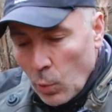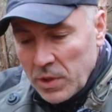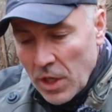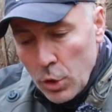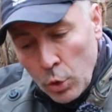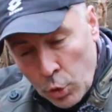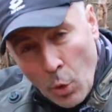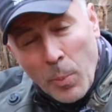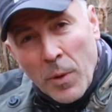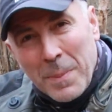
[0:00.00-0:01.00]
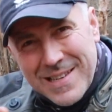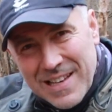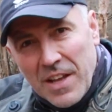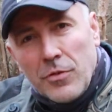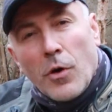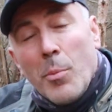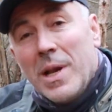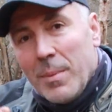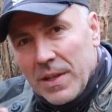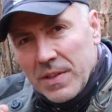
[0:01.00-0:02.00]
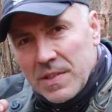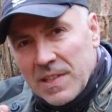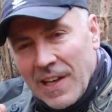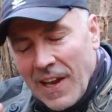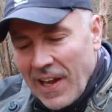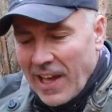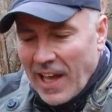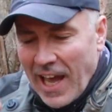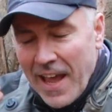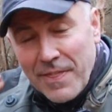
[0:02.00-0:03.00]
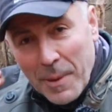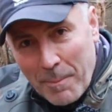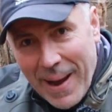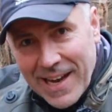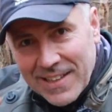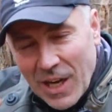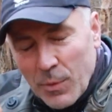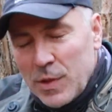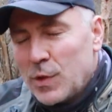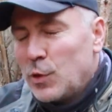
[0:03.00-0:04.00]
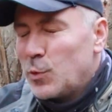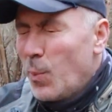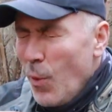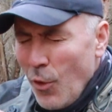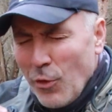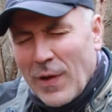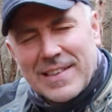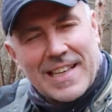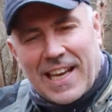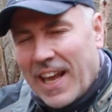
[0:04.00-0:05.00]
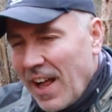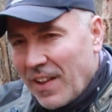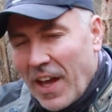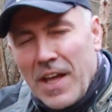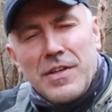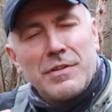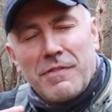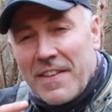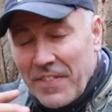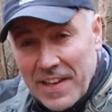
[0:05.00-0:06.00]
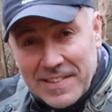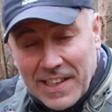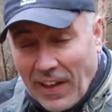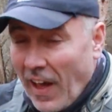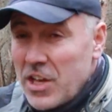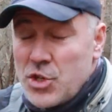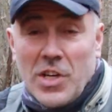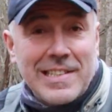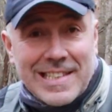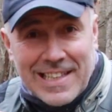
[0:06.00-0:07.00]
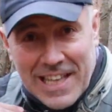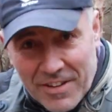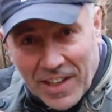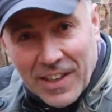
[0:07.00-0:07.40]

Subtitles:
with a new tube, Michelin 4 mm, and the bike now is smooth as a hell. It is fantastic. I just love